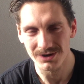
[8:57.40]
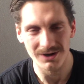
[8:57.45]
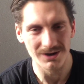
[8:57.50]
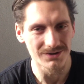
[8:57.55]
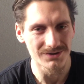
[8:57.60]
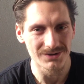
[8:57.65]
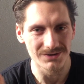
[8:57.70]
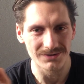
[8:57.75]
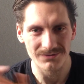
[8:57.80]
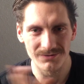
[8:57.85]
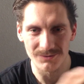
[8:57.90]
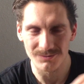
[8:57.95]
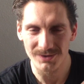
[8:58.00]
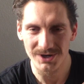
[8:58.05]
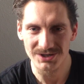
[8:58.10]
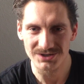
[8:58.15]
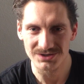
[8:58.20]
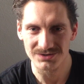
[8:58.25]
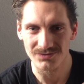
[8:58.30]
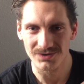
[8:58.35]
All the
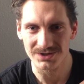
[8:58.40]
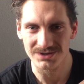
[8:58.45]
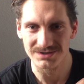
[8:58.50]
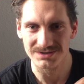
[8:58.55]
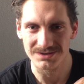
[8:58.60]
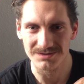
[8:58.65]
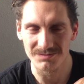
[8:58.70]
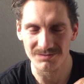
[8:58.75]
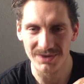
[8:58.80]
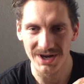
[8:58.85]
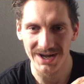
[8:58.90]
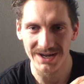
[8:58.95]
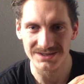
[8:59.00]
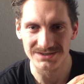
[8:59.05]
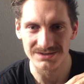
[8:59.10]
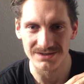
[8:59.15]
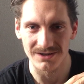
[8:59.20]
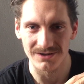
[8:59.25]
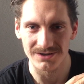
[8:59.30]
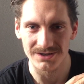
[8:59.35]
information that is in the
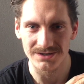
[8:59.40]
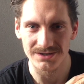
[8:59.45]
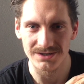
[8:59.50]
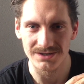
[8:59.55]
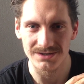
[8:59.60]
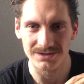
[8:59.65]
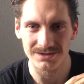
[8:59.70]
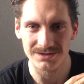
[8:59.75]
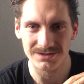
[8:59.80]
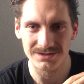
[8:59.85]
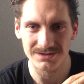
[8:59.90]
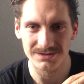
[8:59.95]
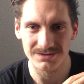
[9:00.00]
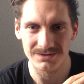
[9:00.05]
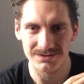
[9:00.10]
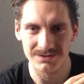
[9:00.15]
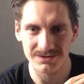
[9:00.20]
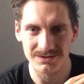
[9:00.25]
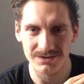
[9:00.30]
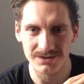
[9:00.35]
past already.
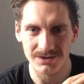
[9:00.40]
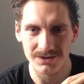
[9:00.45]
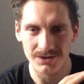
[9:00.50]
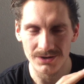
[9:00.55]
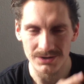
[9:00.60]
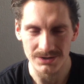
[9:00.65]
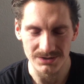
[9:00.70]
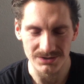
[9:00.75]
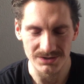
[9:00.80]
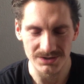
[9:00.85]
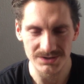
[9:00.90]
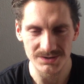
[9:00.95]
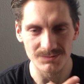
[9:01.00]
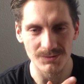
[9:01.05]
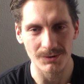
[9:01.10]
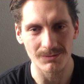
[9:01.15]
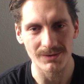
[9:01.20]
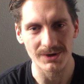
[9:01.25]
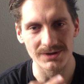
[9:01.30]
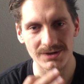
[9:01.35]
In this
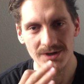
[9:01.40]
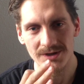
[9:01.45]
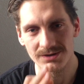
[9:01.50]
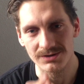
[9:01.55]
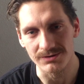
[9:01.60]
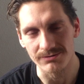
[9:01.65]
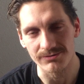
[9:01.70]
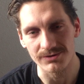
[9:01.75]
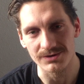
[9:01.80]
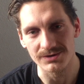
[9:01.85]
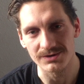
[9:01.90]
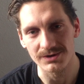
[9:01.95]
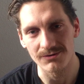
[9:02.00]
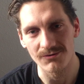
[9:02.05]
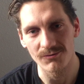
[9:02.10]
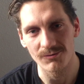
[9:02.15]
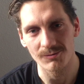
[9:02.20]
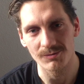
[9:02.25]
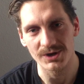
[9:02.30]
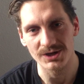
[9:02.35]
moment, different
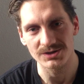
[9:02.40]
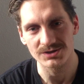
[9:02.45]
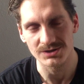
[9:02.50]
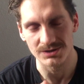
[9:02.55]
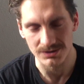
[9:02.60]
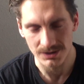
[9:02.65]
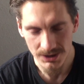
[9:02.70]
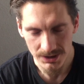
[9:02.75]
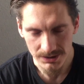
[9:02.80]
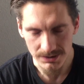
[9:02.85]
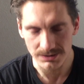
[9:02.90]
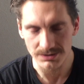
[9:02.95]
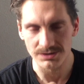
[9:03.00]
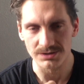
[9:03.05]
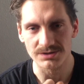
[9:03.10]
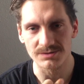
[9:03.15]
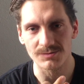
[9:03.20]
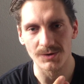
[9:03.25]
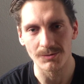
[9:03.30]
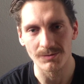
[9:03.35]
information. In
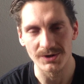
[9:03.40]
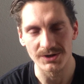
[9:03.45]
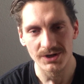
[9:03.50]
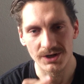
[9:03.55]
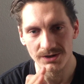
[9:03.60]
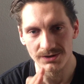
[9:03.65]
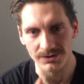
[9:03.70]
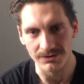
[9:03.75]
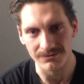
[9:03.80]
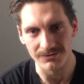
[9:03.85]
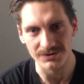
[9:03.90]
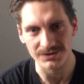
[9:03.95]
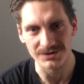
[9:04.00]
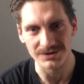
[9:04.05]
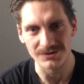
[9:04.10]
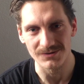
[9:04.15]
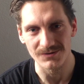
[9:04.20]
this moment, different